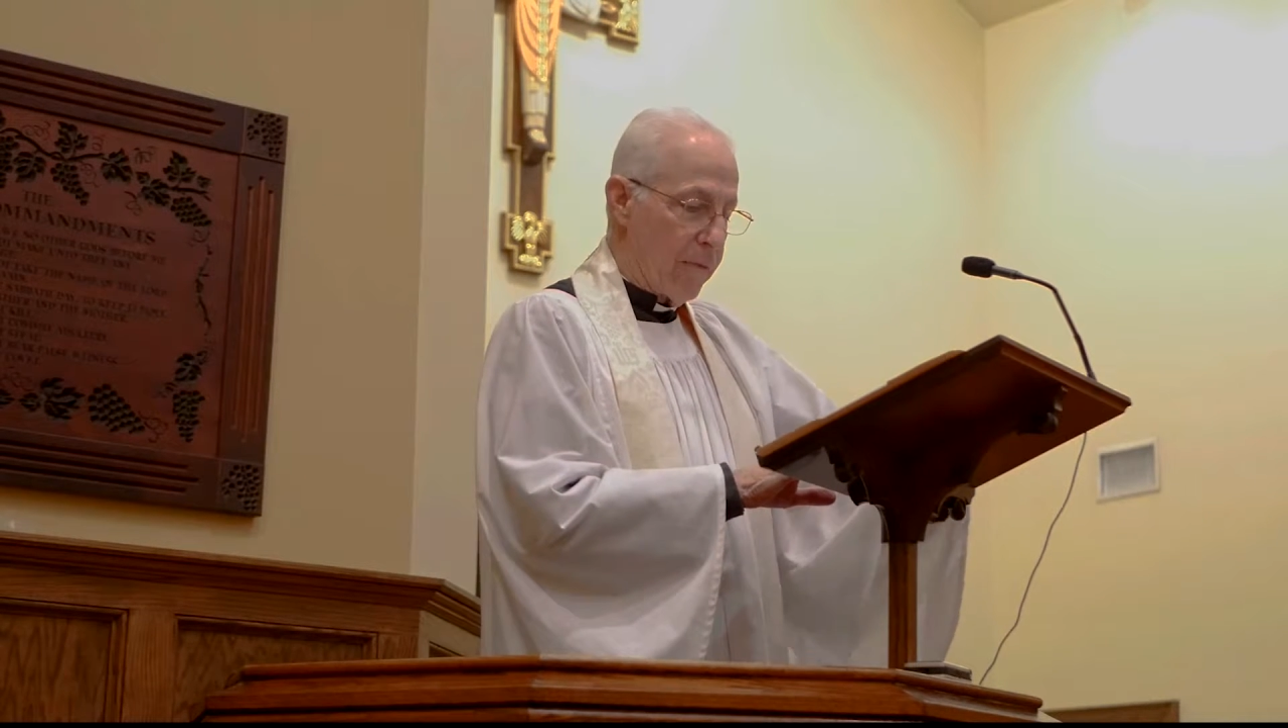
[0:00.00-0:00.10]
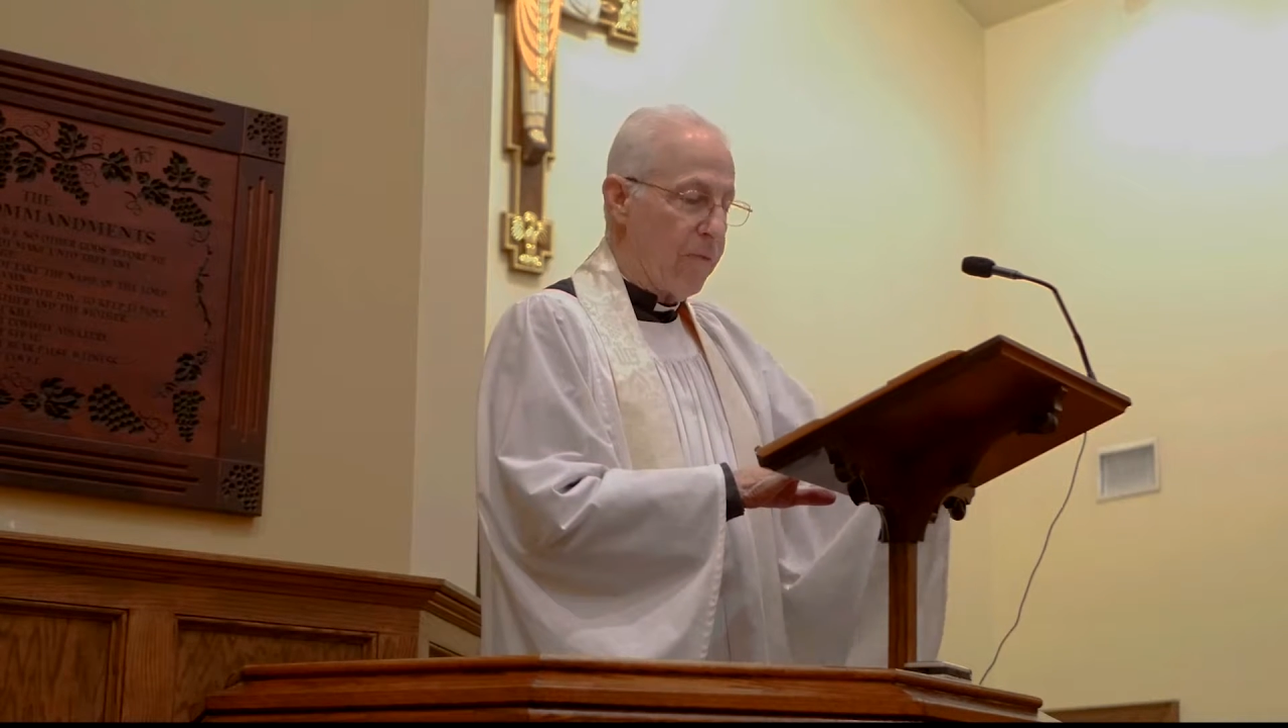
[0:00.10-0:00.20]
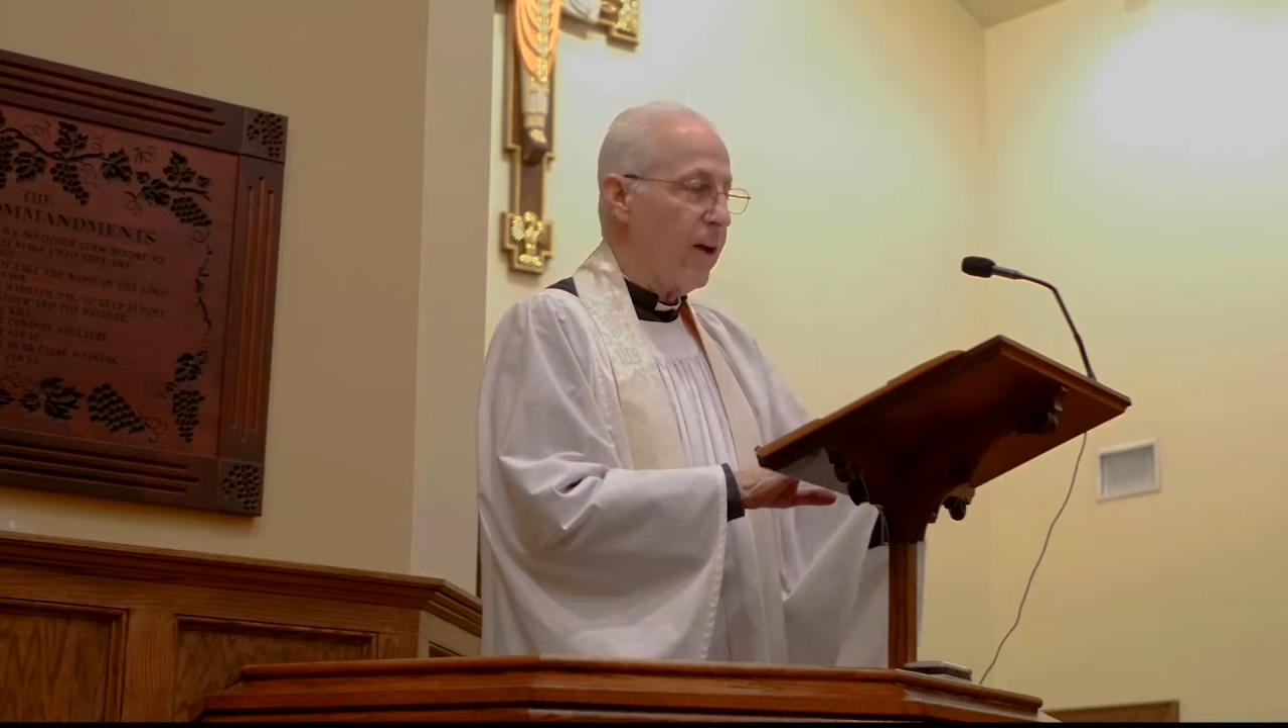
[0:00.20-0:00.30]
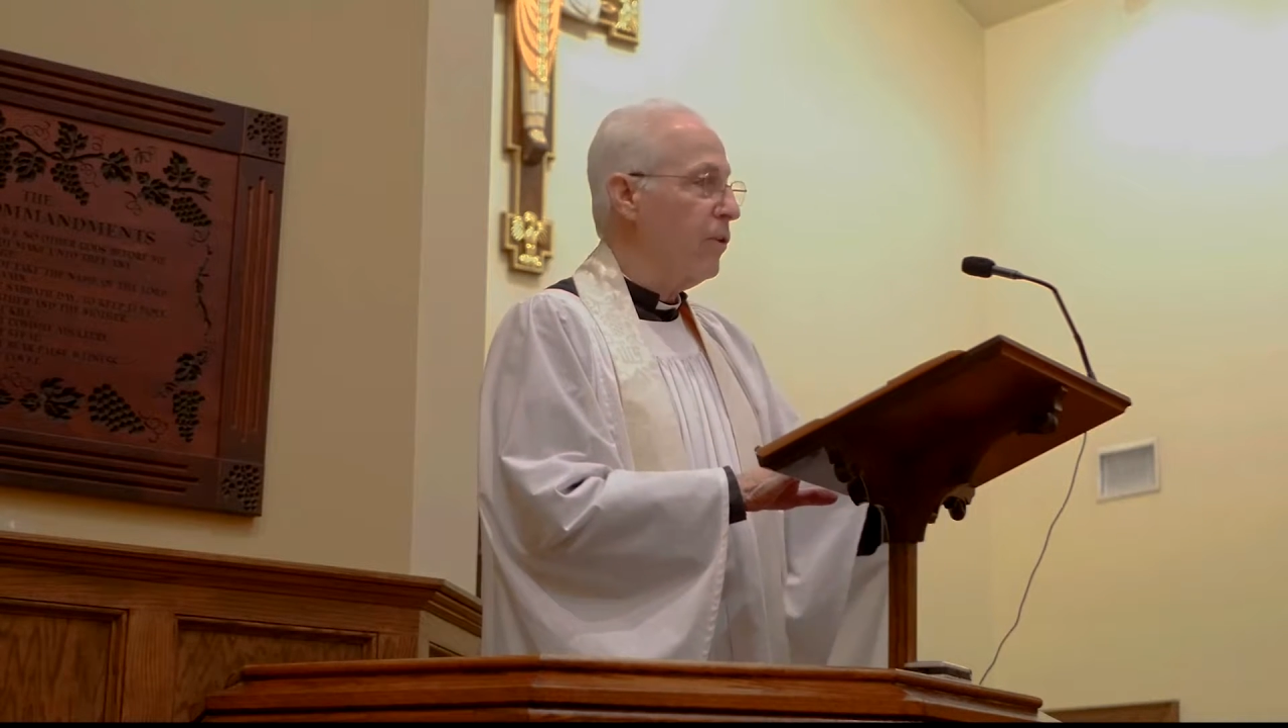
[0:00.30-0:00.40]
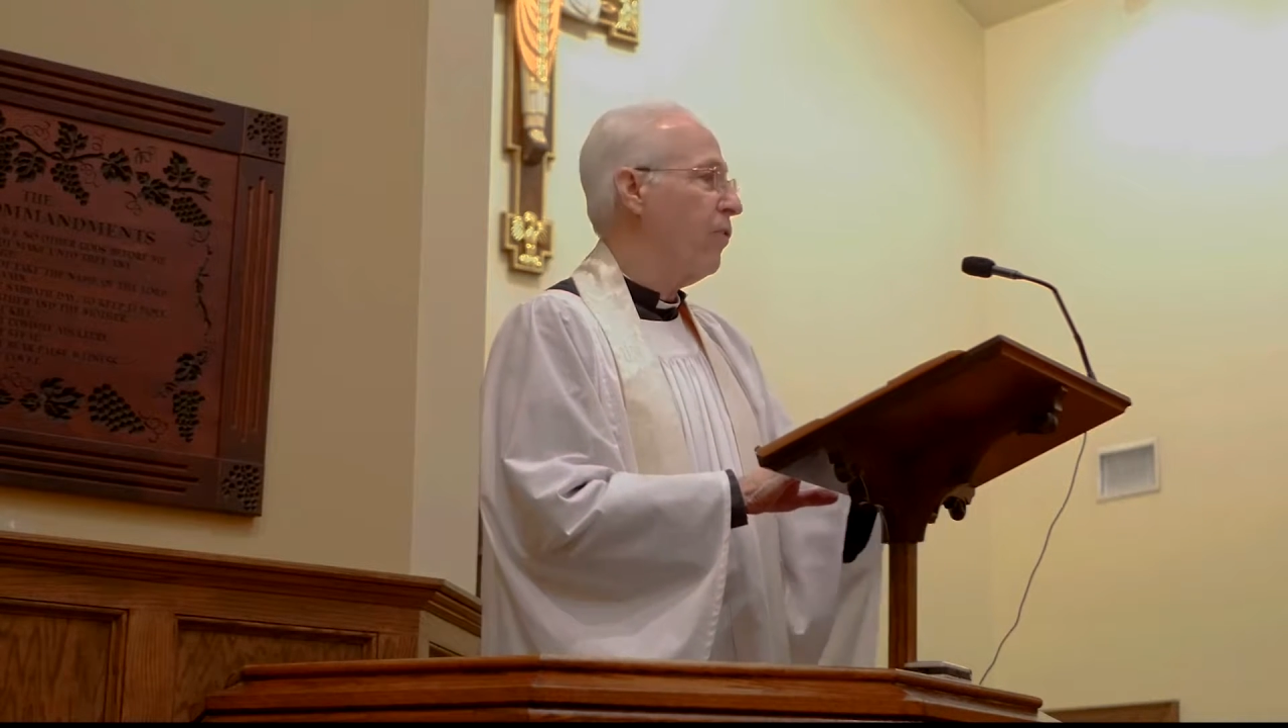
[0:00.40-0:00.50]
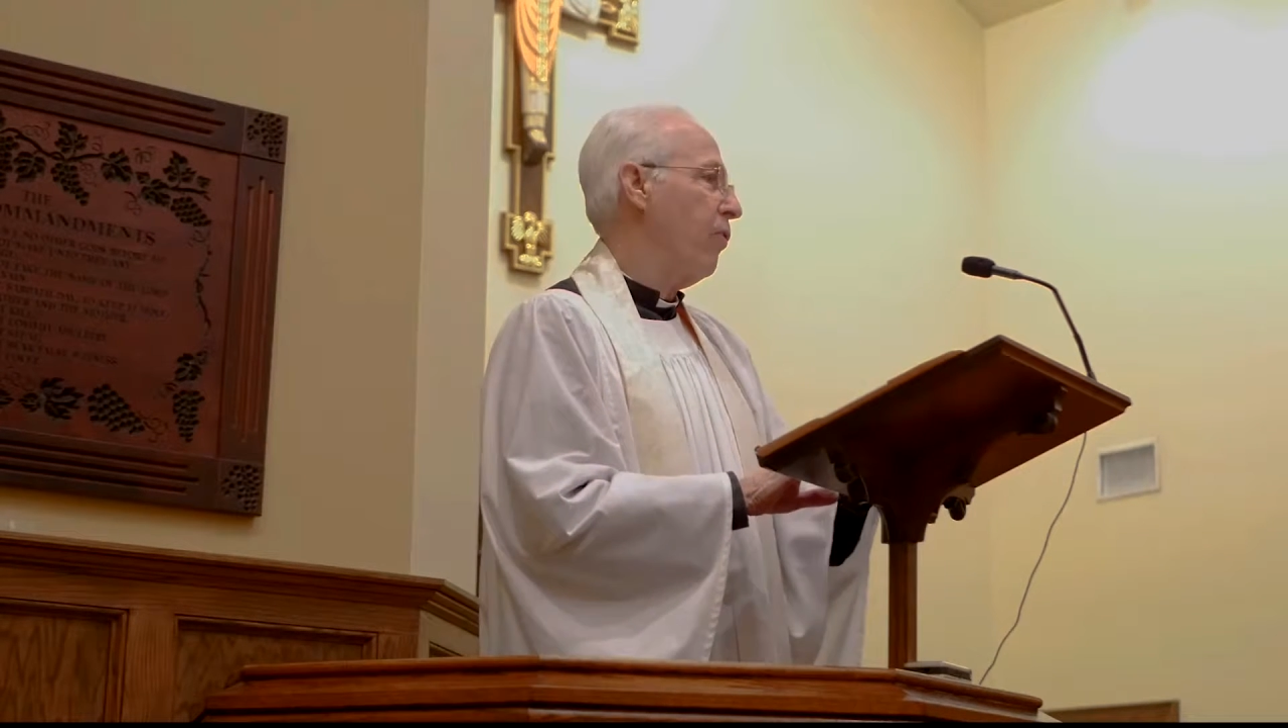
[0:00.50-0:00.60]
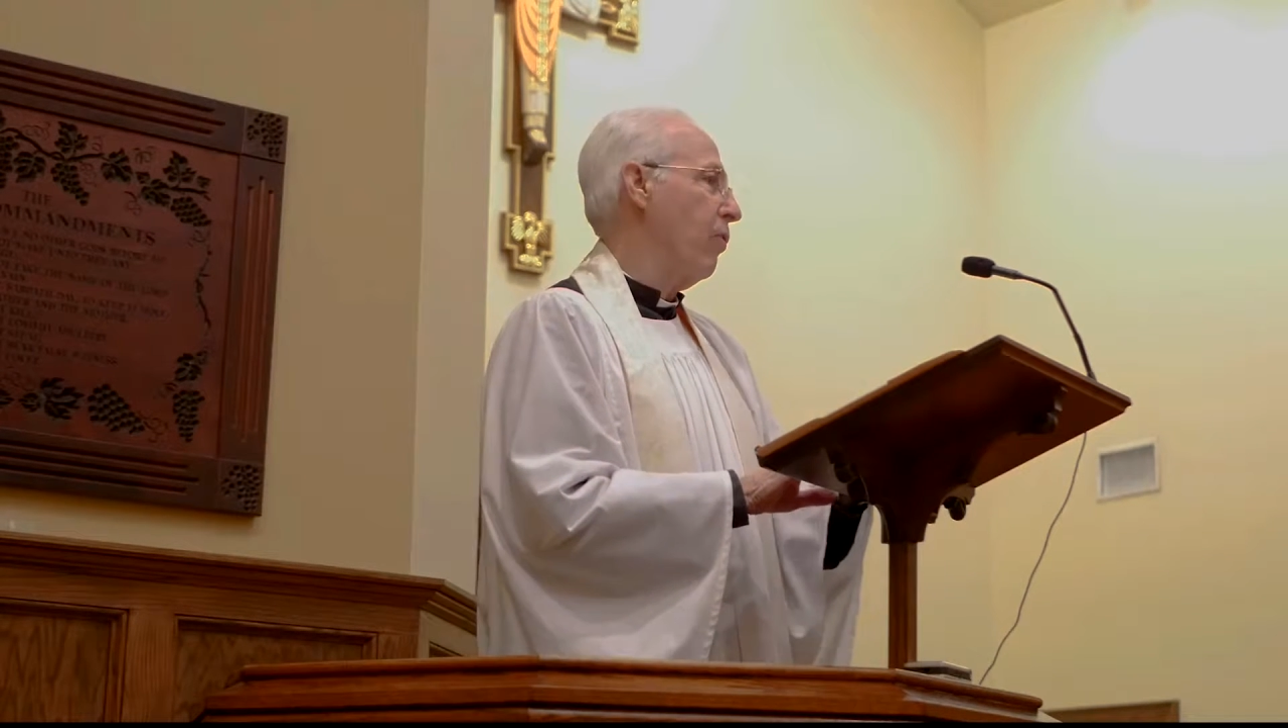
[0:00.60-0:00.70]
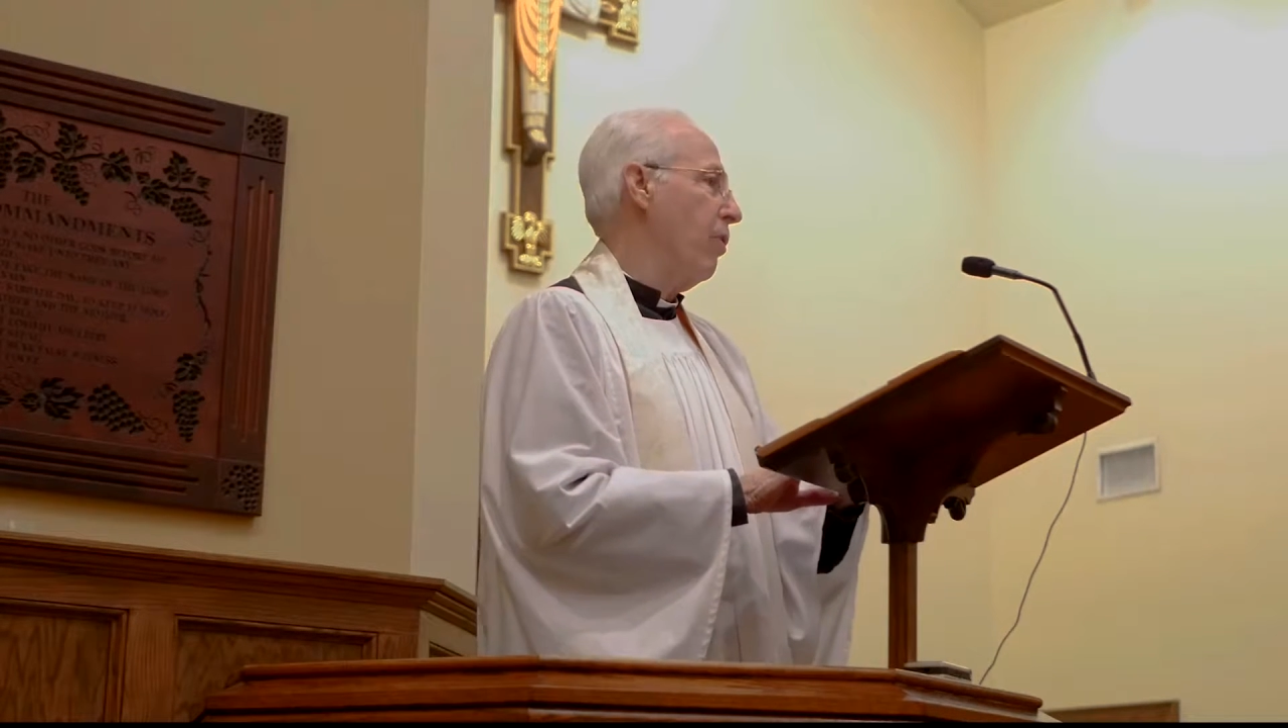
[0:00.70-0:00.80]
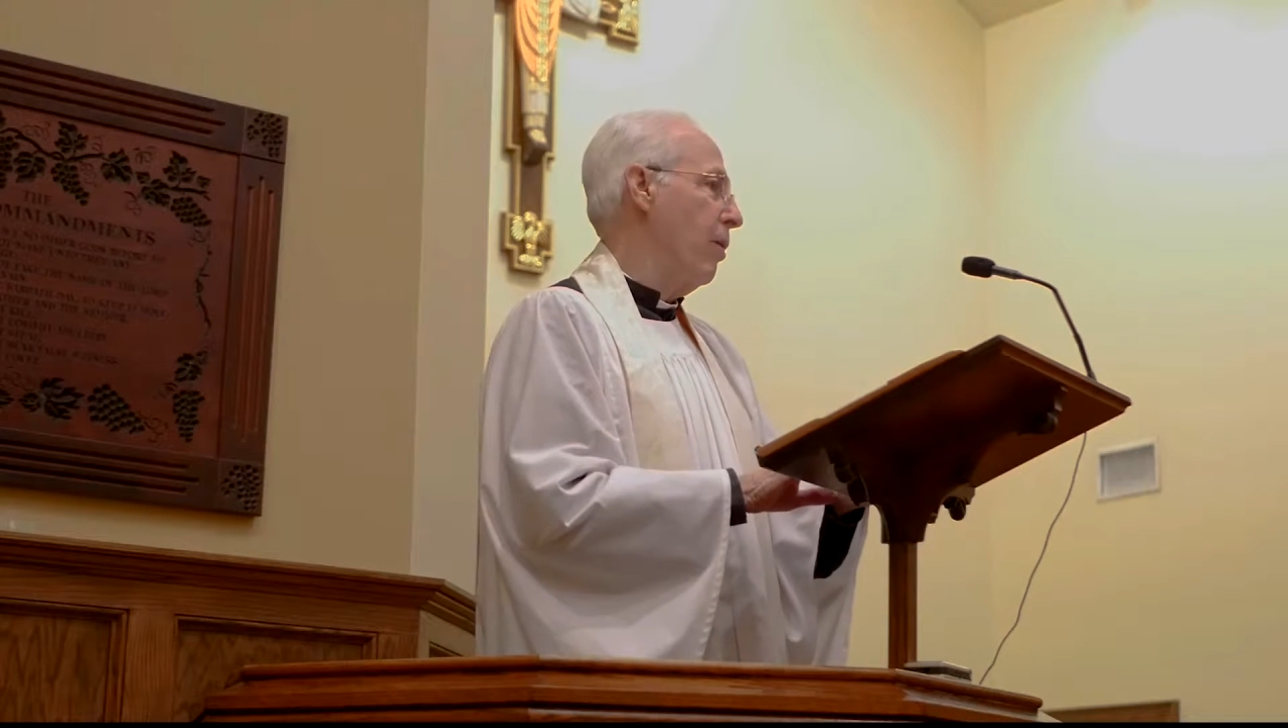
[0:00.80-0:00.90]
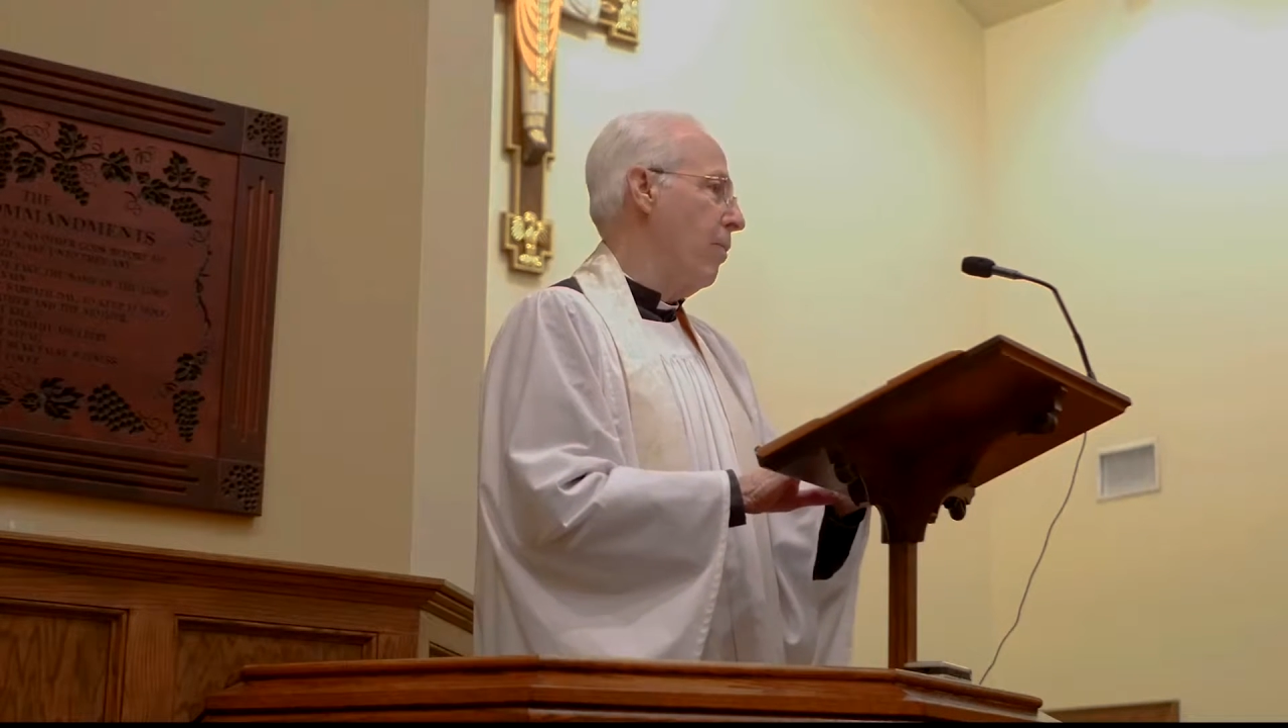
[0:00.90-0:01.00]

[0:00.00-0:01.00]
unfaithful